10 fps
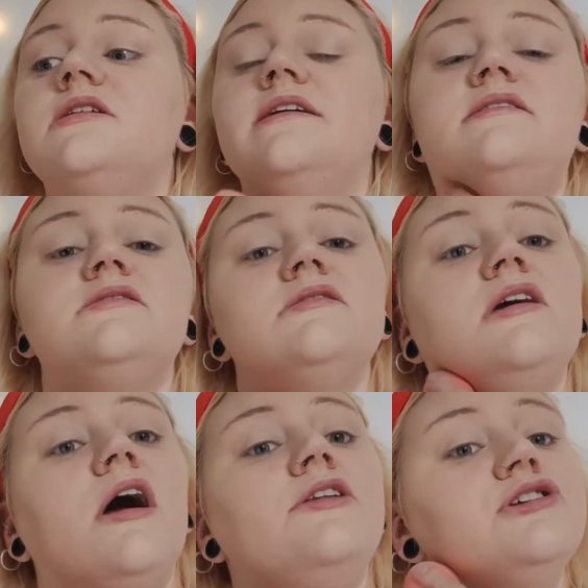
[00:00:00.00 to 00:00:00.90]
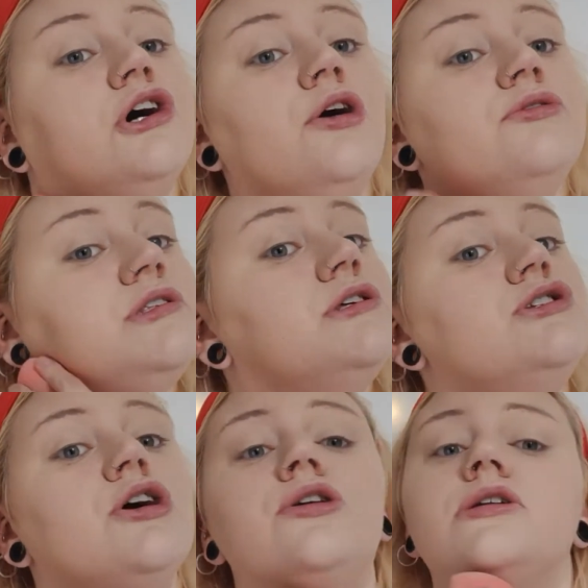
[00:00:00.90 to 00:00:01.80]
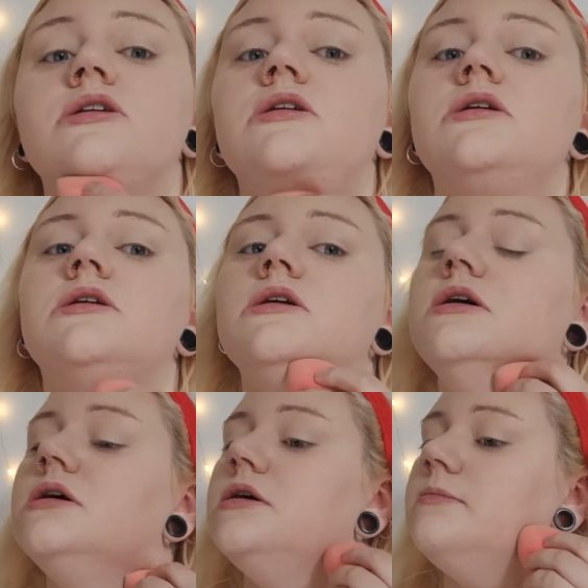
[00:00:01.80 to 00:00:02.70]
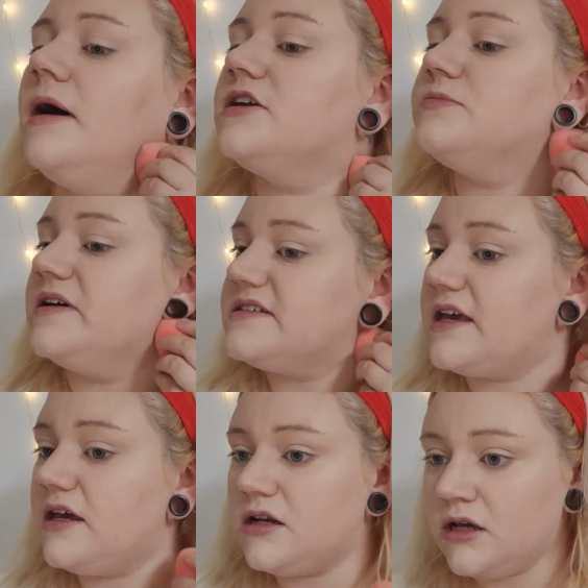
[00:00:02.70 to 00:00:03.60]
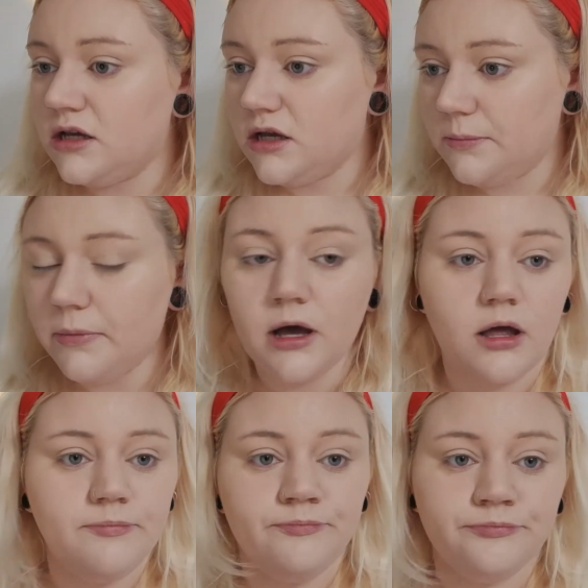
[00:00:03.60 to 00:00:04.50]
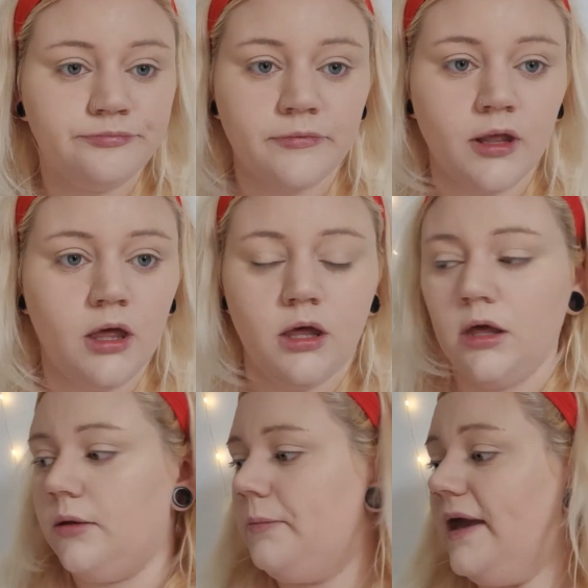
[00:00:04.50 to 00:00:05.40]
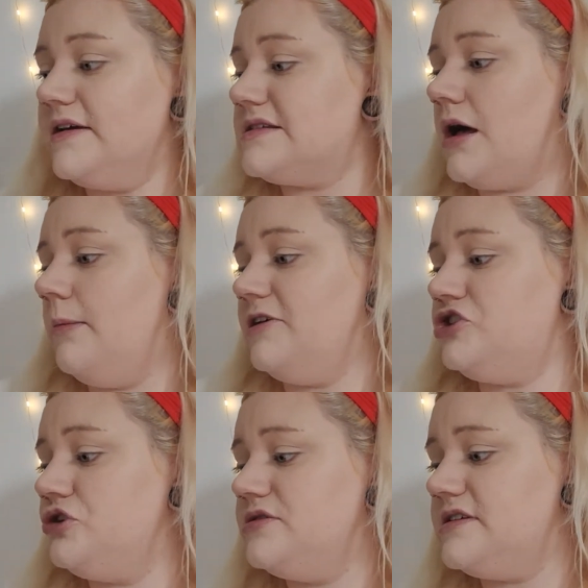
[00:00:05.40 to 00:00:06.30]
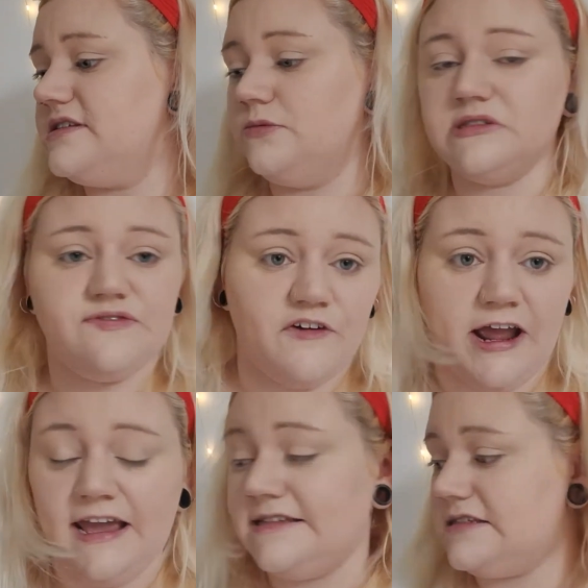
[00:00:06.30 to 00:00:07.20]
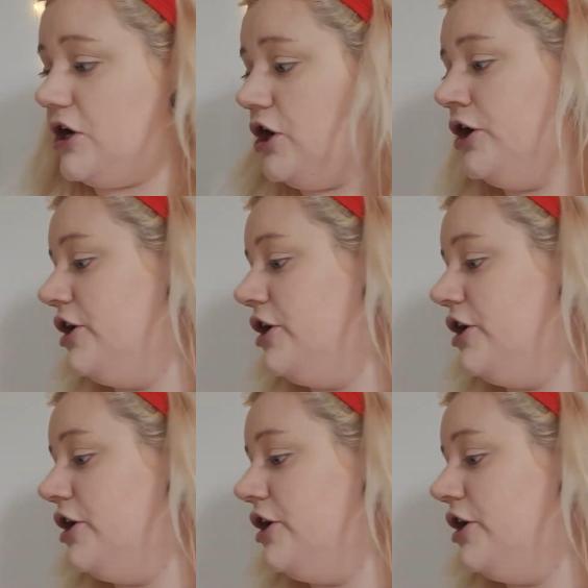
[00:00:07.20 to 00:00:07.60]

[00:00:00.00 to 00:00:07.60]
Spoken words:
It's the undertones that don't match my skin, but beggars can't be choosers, it was free, so.